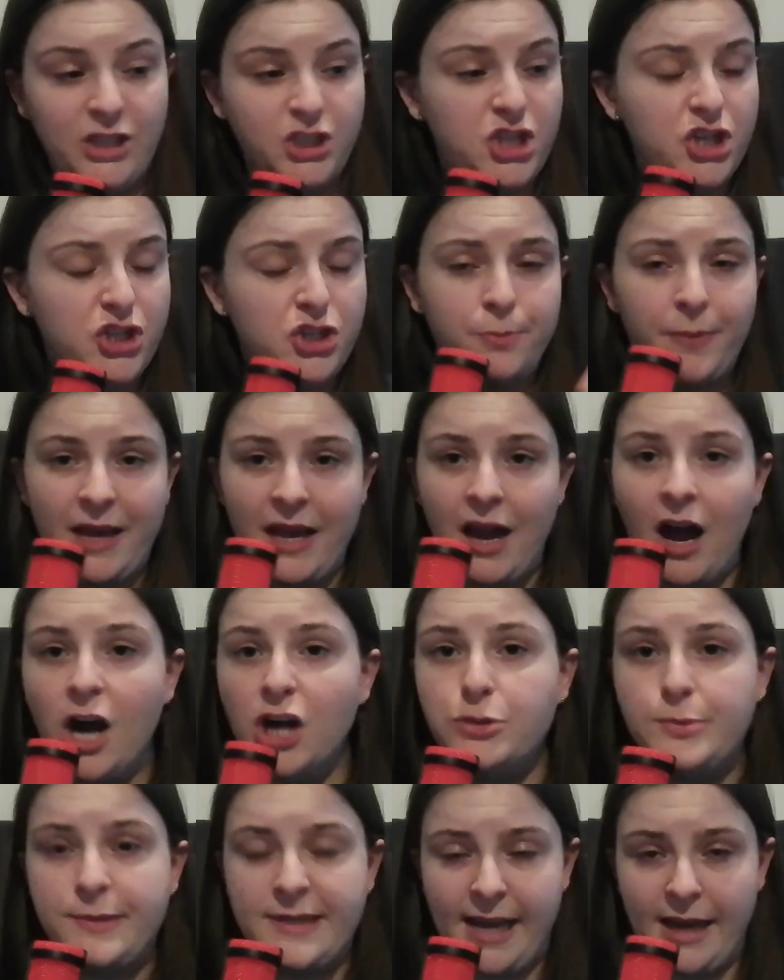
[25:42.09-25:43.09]
She should be
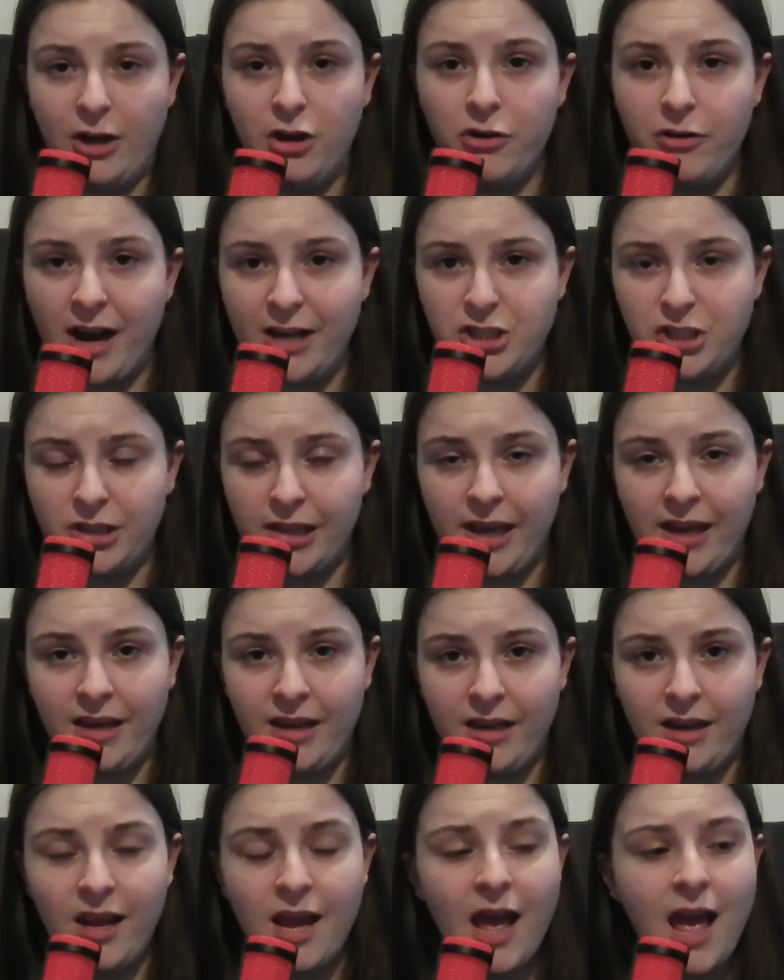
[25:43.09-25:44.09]
100%
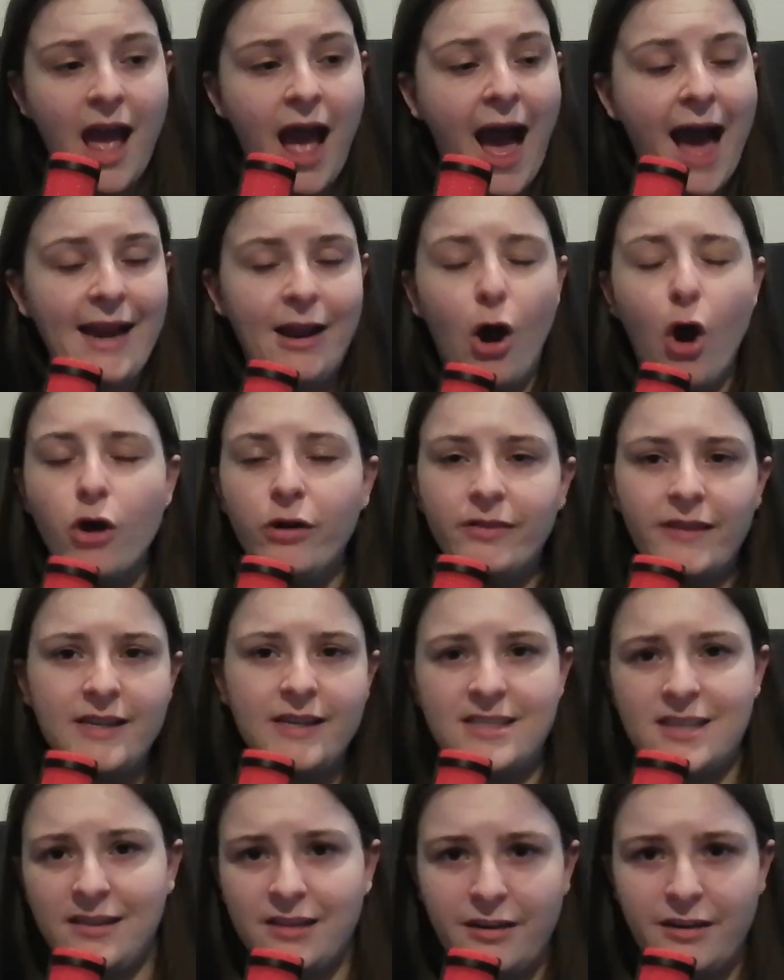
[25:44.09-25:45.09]
congratulated, and it only
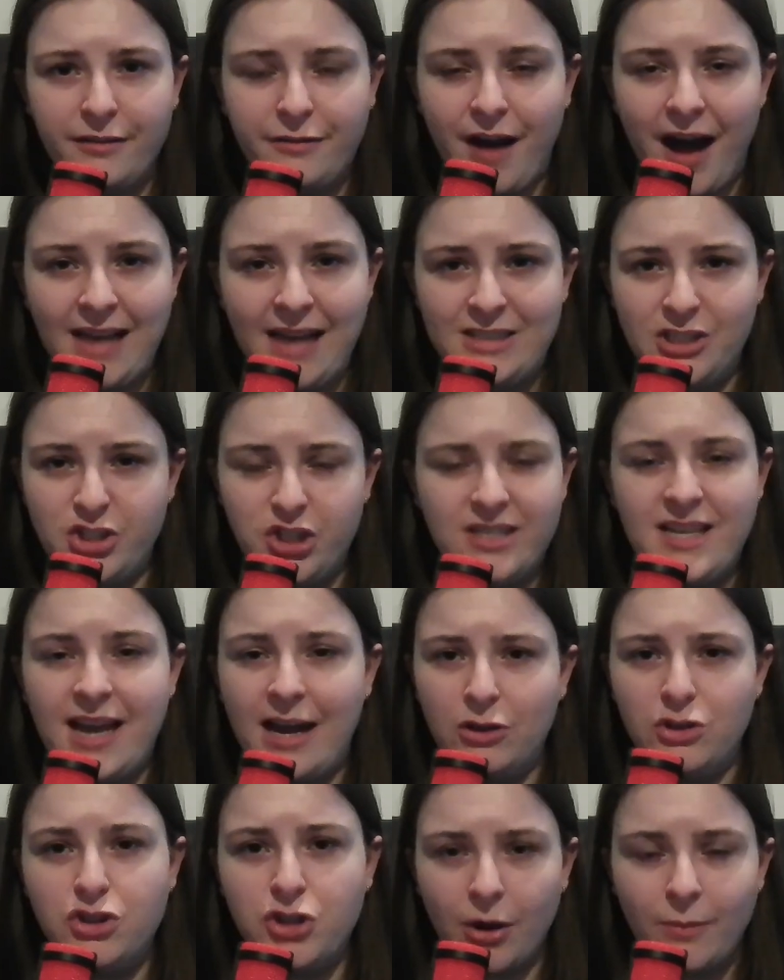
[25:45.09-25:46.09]
solidifies just
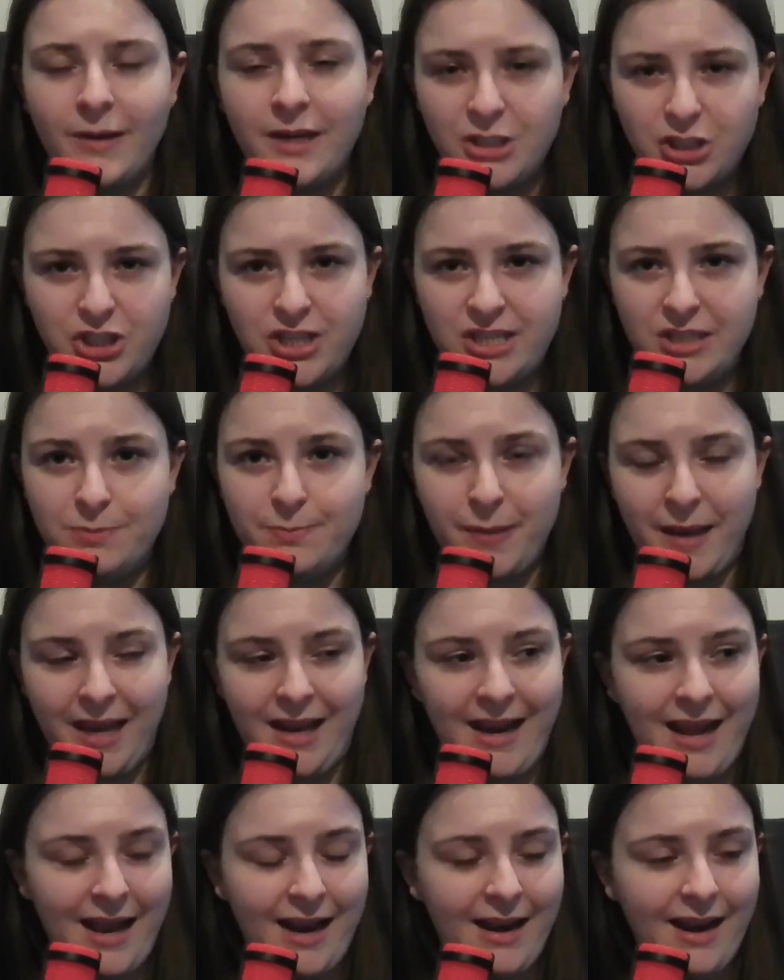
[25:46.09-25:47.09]
how dominant she has
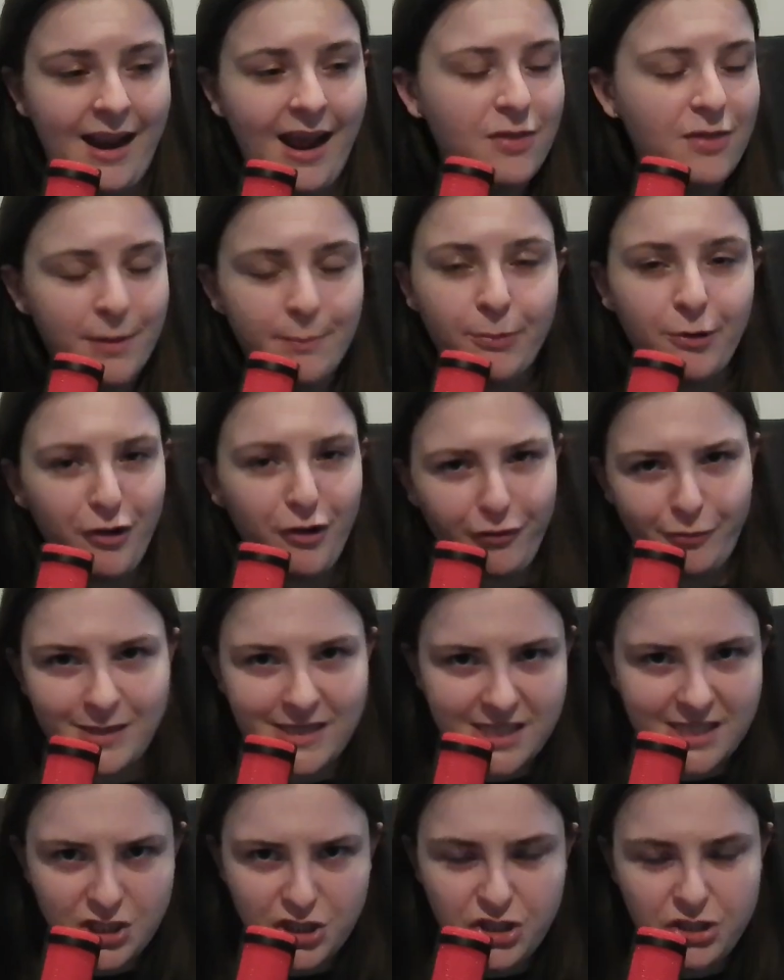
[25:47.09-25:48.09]
been and the
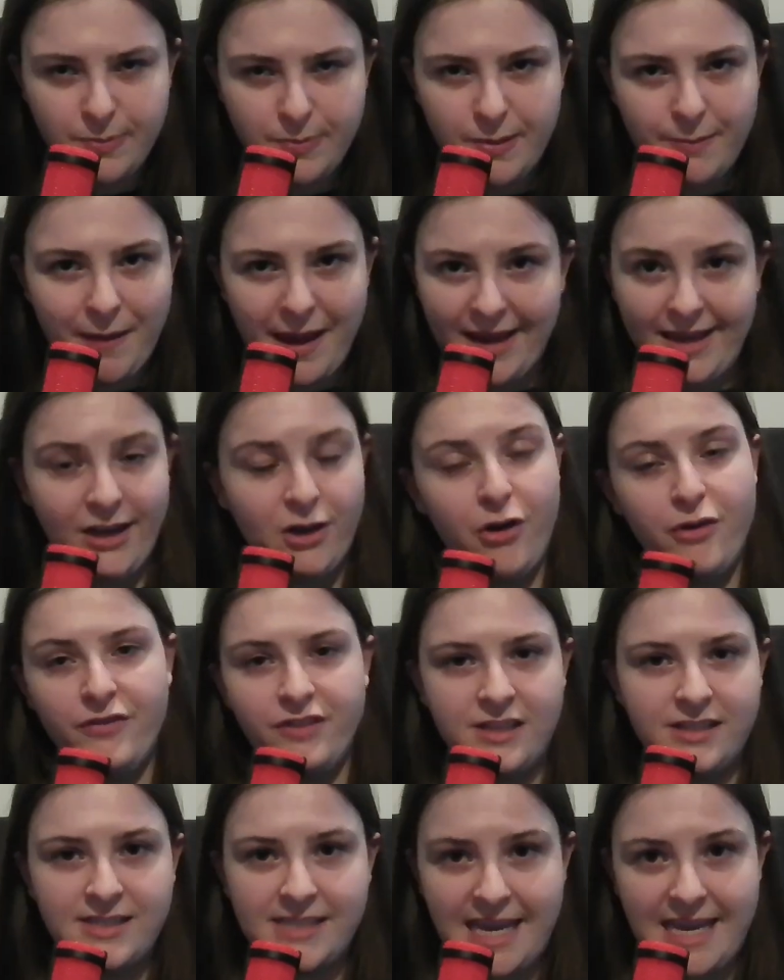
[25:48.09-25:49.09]
improvements that she's been making over
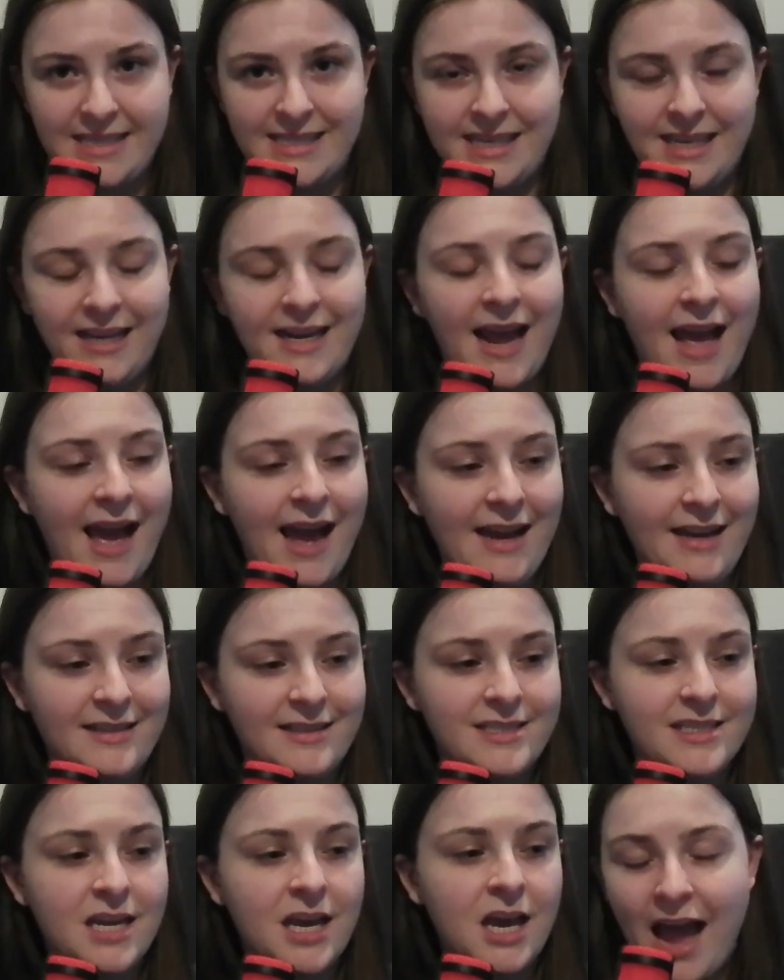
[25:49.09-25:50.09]
the season,
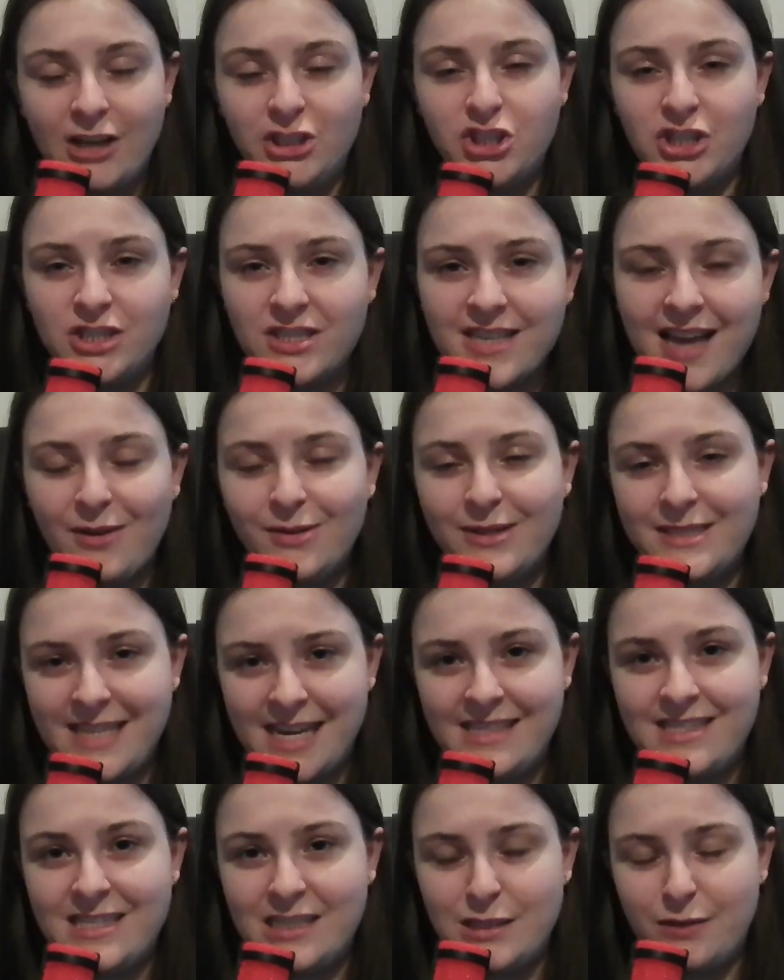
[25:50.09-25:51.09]
and just how
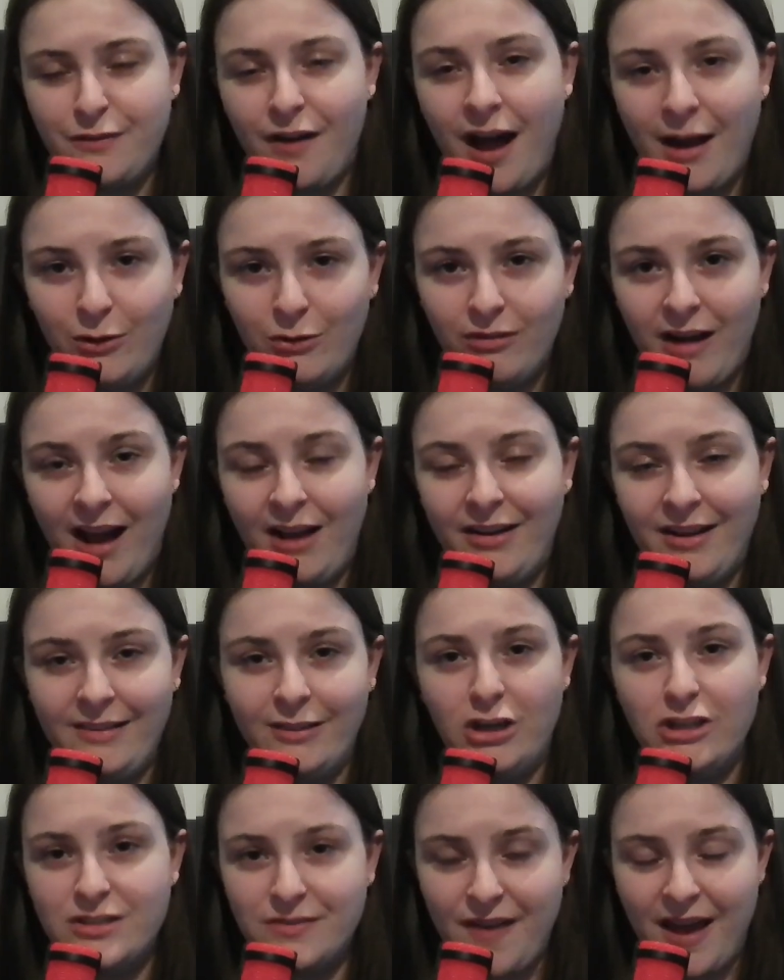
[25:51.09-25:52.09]
intense this final round in
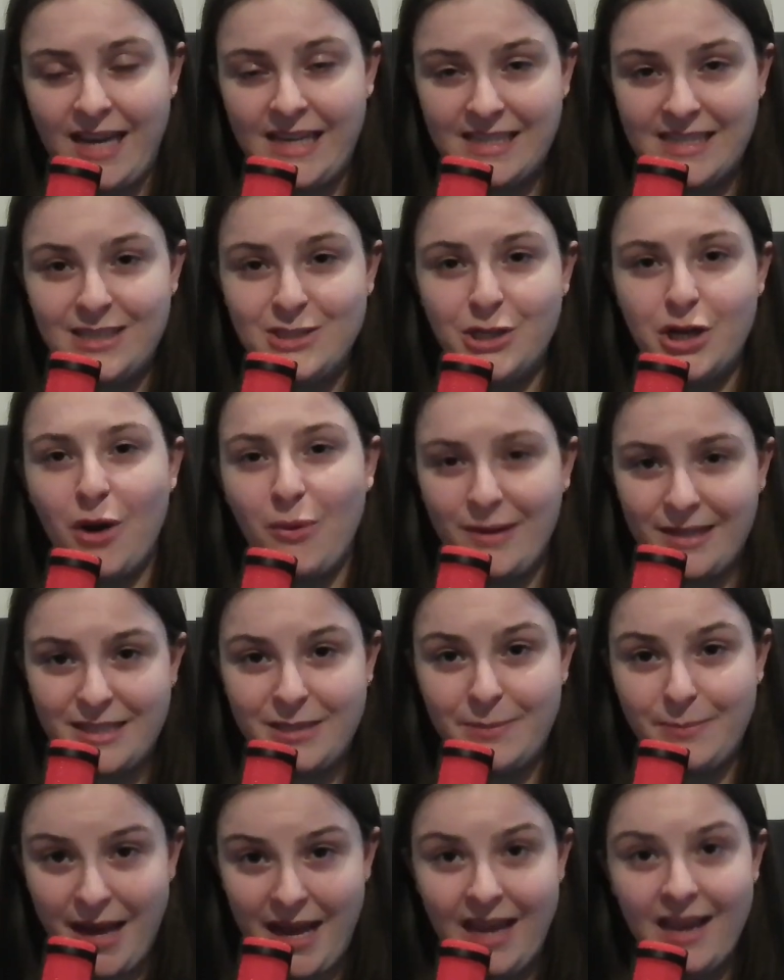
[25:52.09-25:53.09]
Las Vegas is going
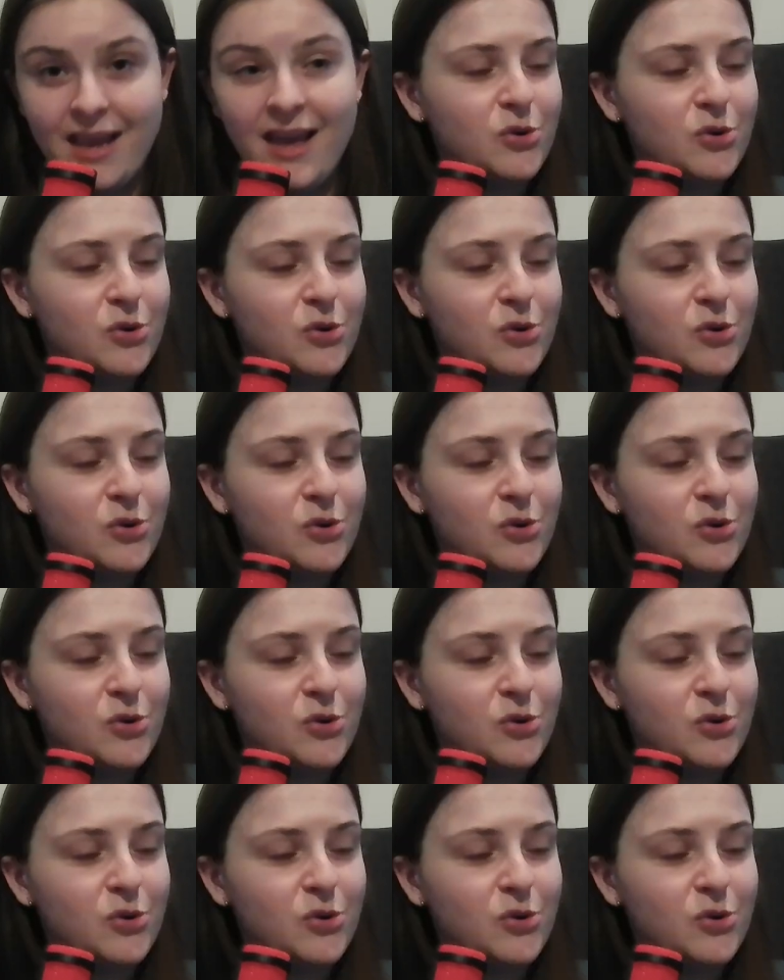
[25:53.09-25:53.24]
to be.